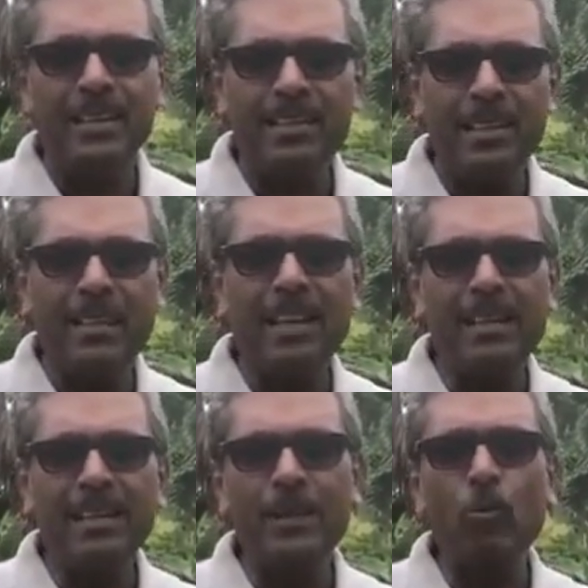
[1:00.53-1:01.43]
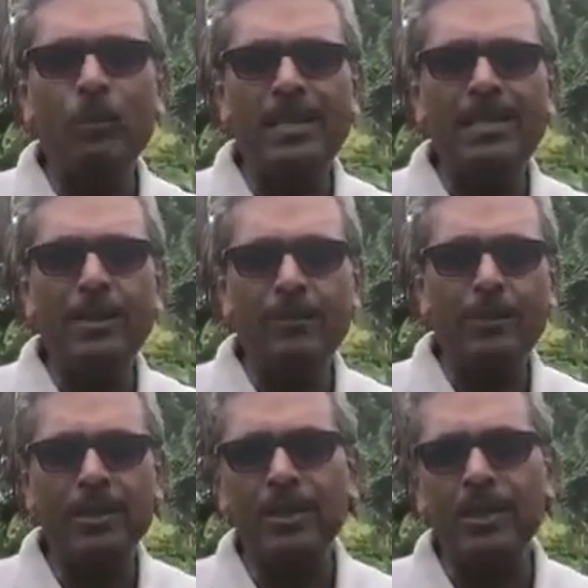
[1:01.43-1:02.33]
This little island will be
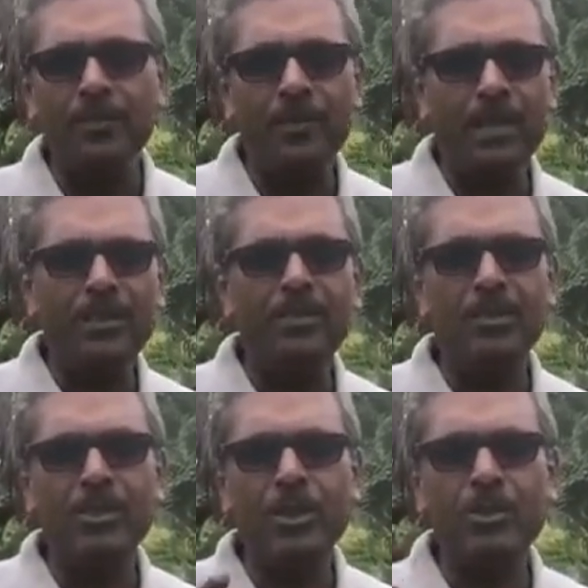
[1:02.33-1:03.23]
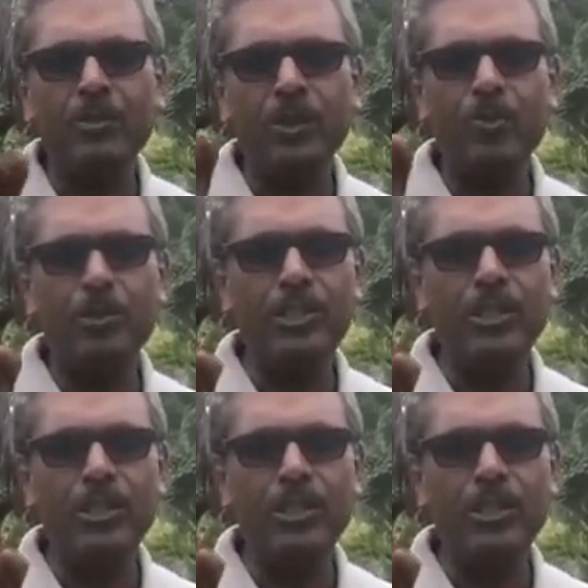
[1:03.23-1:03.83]
different as a result of the Lord